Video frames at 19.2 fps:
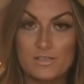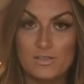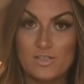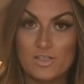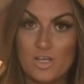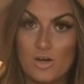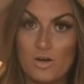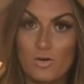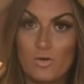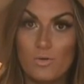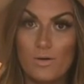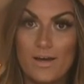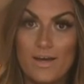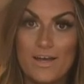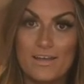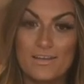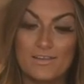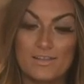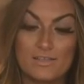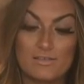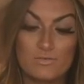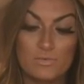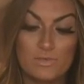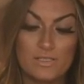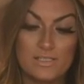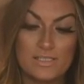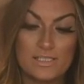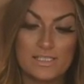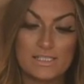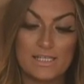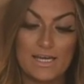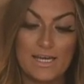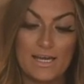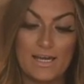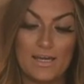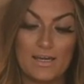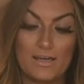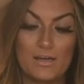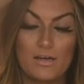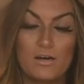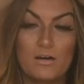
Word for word: So this one is like